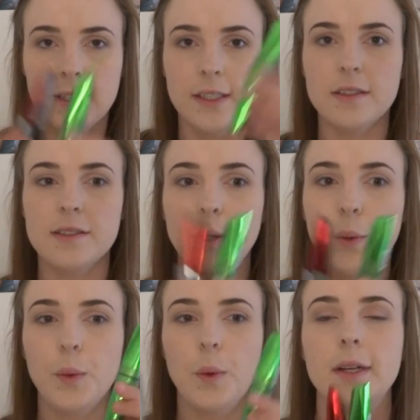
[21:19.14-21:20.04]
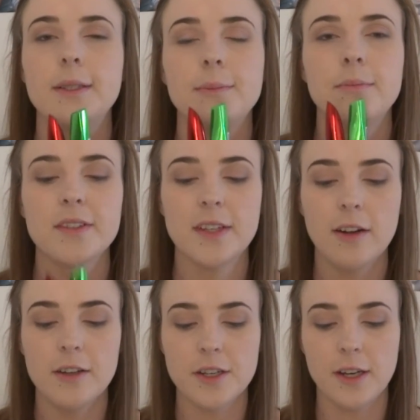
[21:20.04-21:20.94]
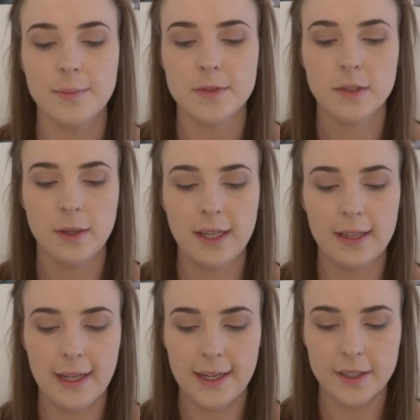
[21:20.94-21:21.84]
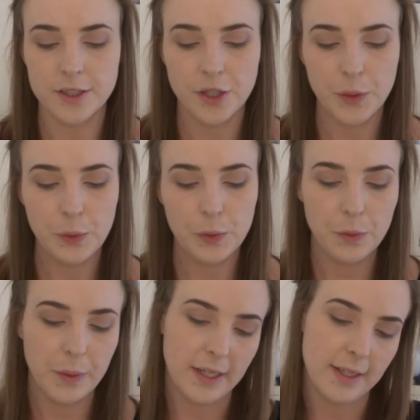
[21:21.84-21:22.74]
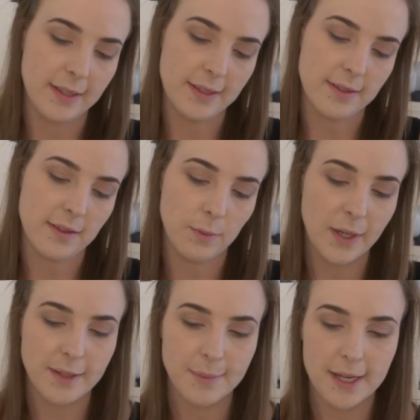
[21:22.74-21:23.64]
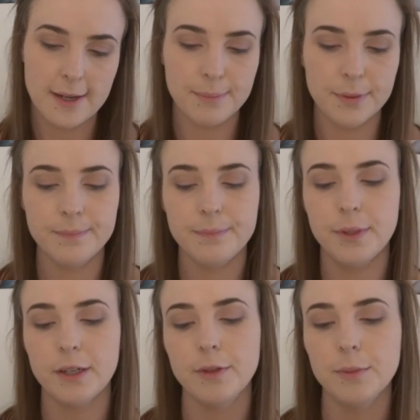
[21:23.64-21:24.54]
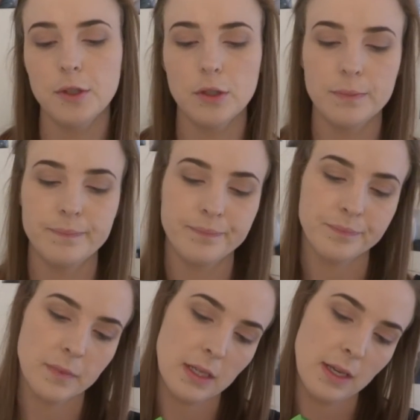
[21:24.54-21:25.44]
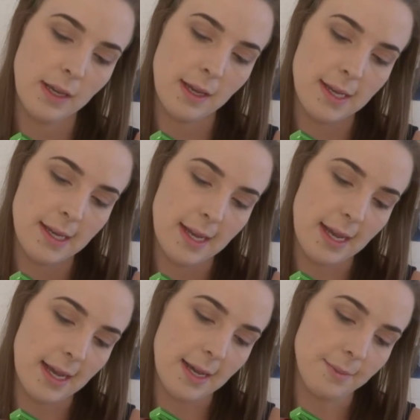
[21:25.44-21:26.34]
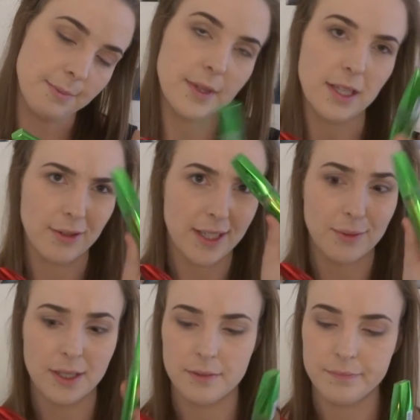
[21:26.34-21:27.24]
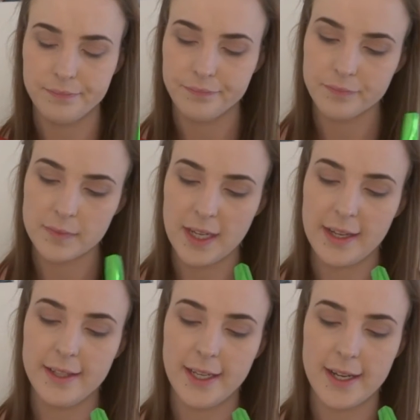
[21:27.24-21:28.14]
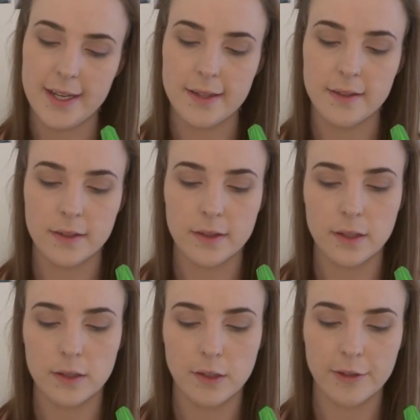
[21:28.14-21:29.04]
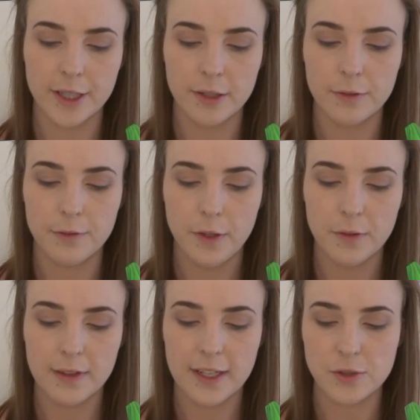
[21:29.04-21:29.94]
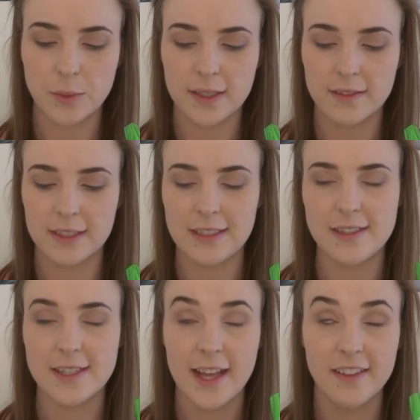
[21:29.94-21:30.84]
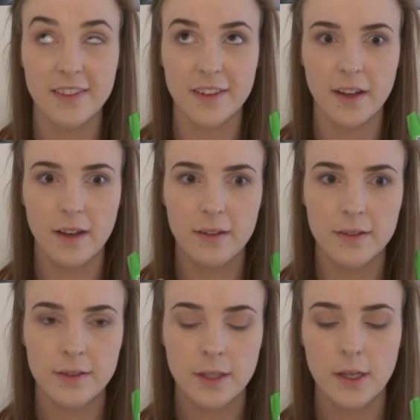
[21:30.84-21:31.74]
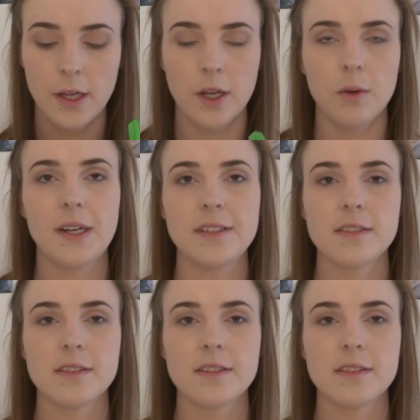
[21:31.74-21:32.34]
So, mascara time. So I layer 2 and it is the Wake Me Up by Rimmel, the green one, and then the L'Oreal False Lash Wings Intensa one.